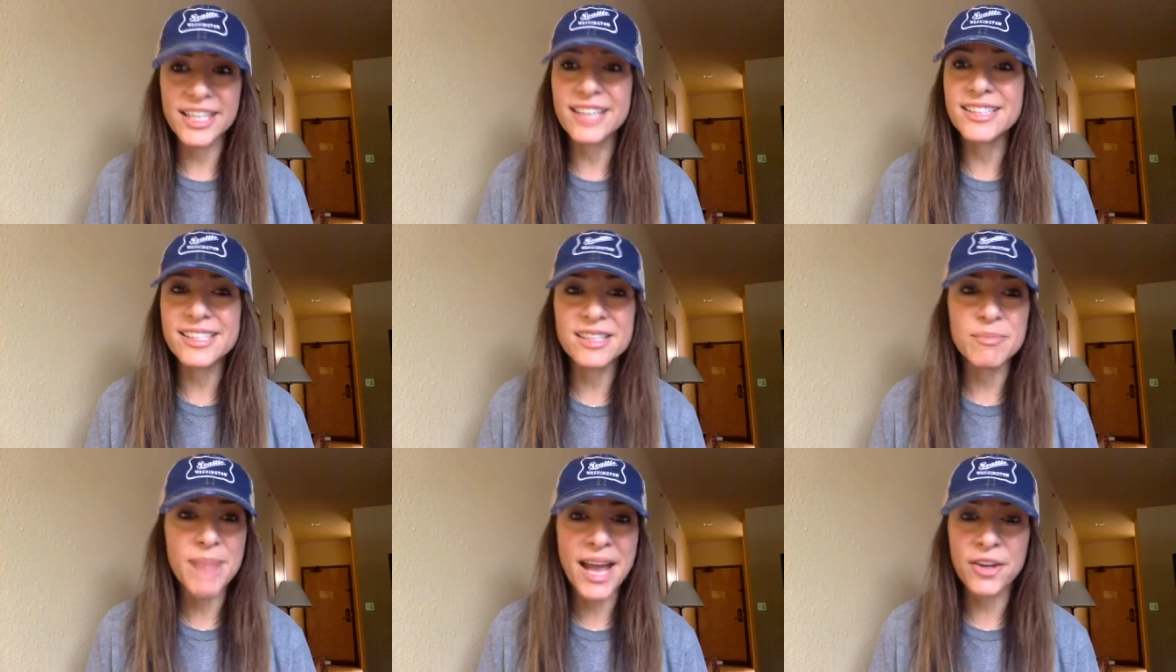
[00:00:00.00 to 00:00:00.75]
It
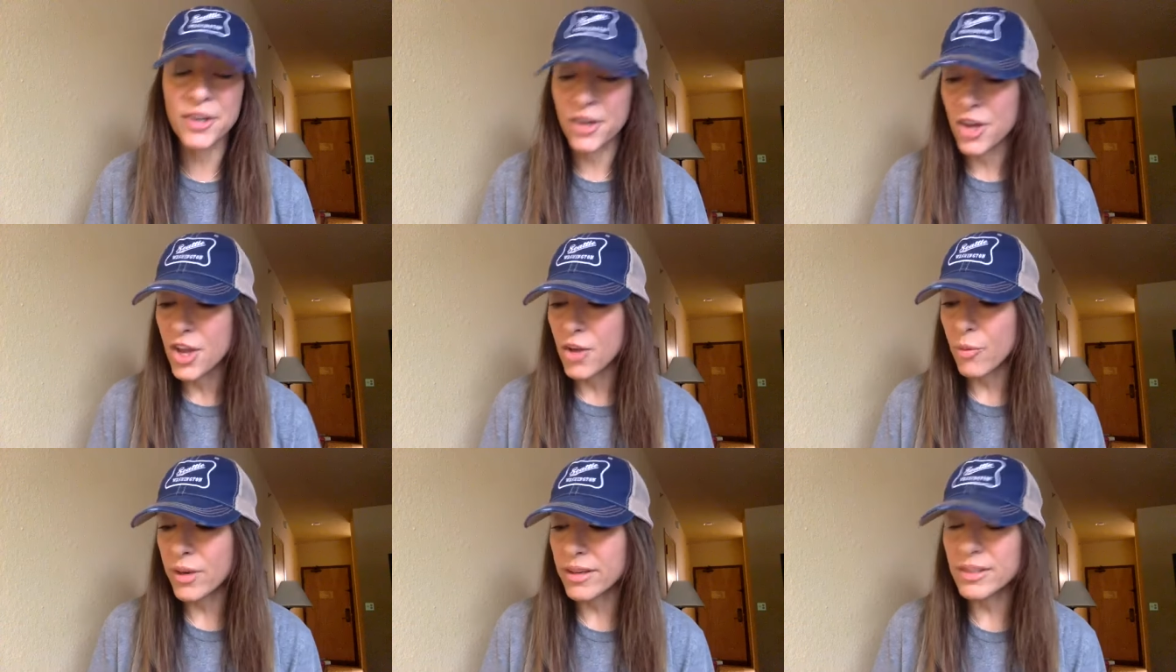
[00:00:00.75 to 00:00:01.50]
doesn't matter.
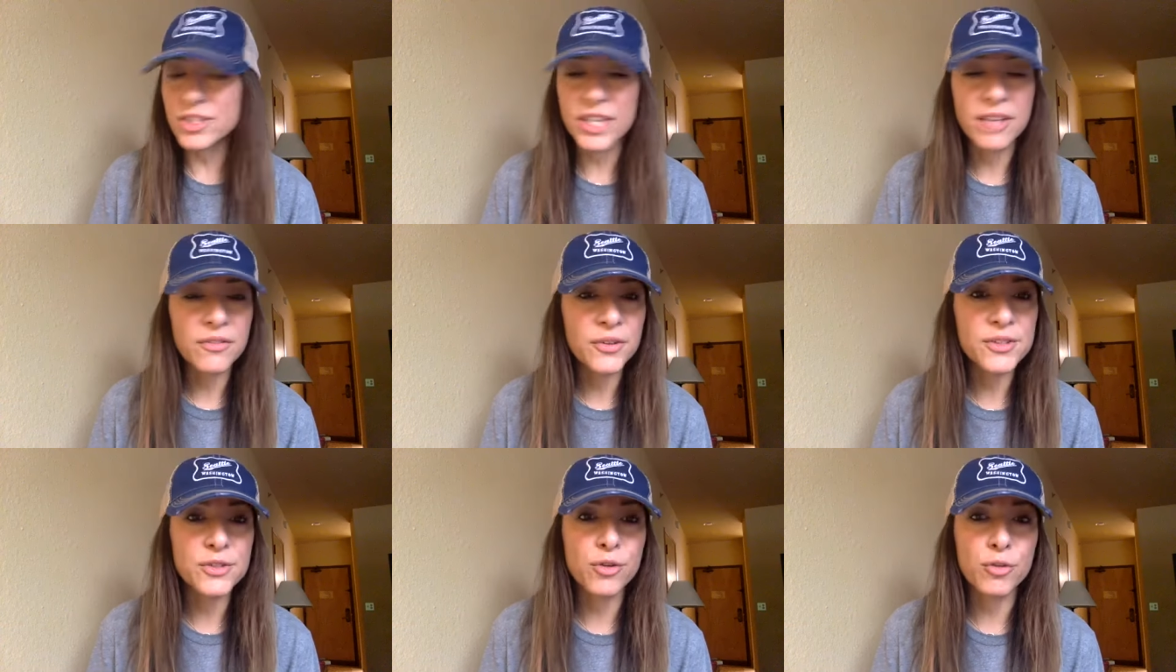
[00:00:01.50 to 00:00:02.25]
When Jen
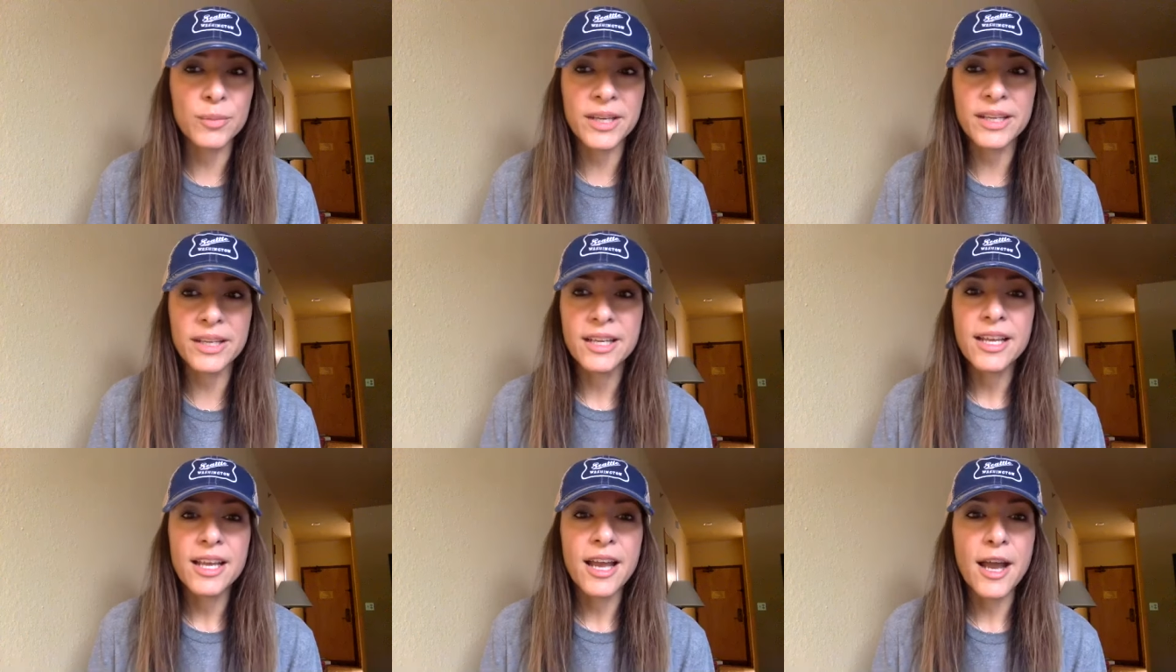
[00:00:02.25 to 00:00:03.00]
first told me,
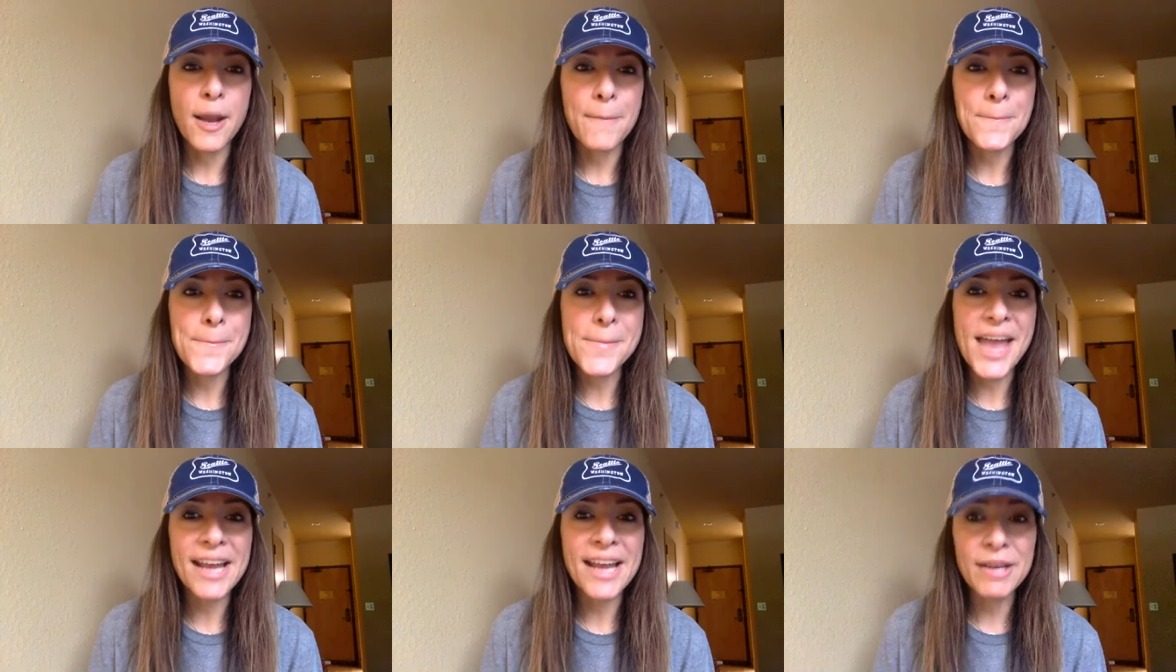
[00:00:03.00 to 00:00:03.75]
um,
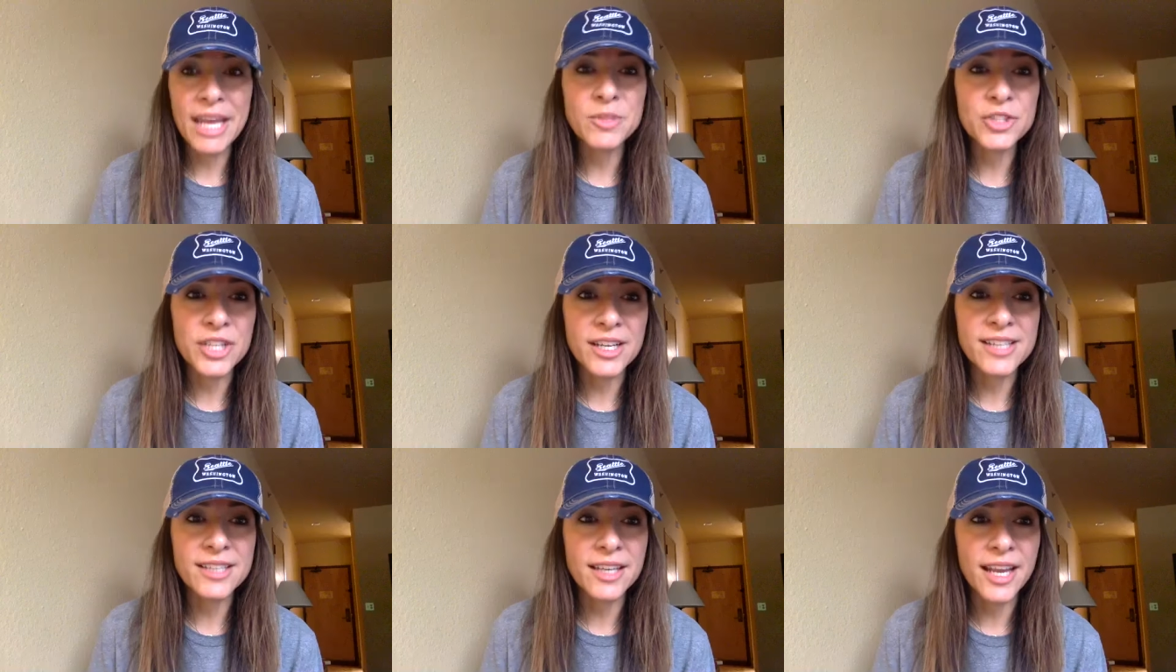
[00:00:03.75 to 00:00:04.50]
I came to Jen
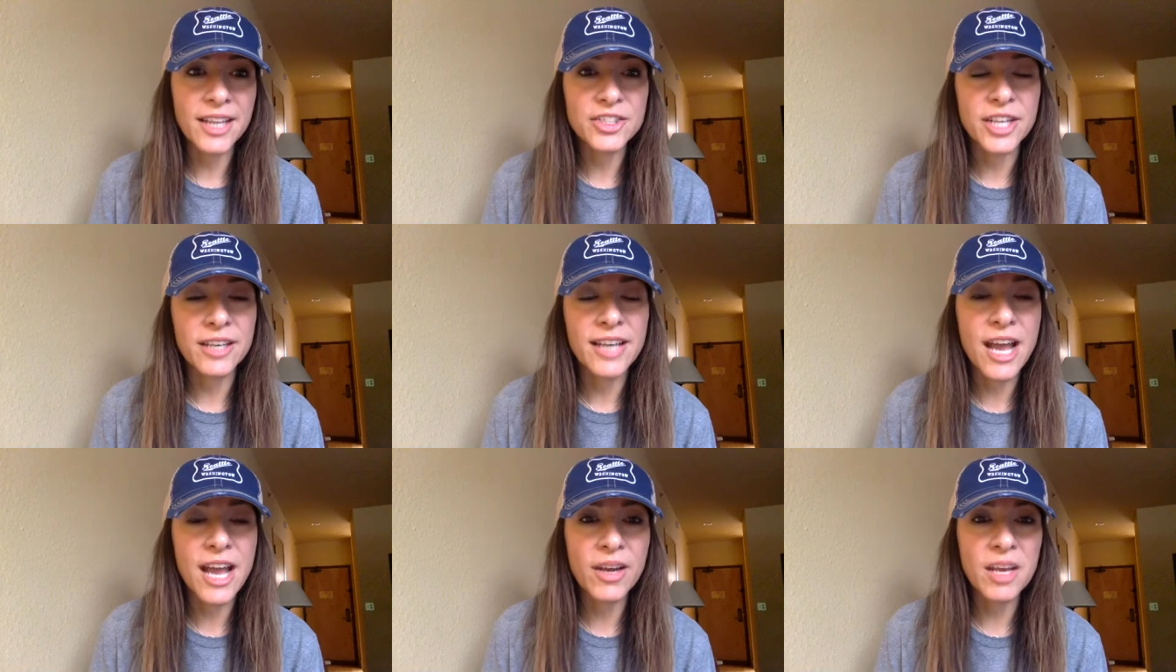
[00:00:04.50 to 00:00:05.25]
and said, Hey, Jen,
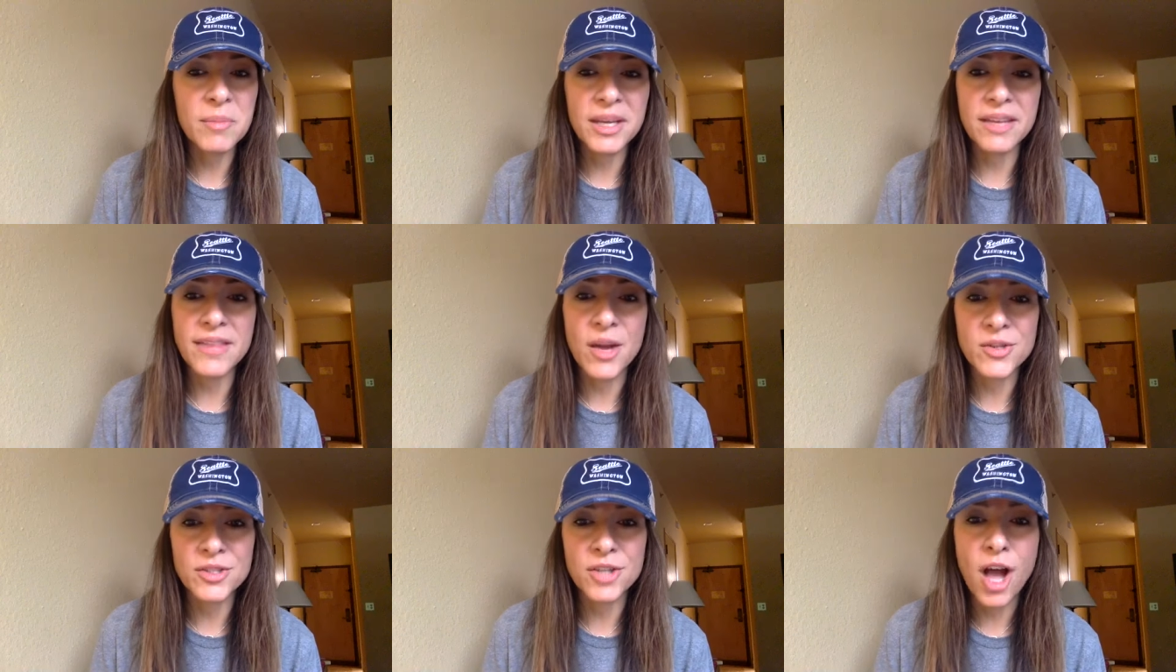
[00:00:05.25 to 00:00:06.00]
how can I make a
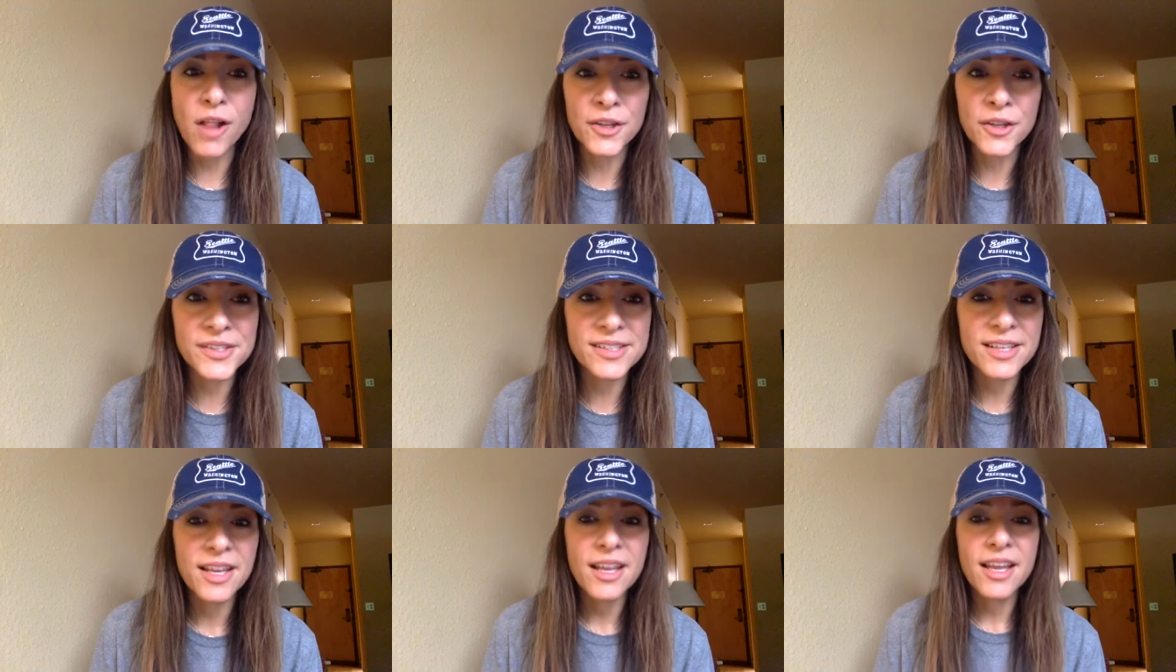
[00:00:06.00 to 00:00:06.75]
$1,000?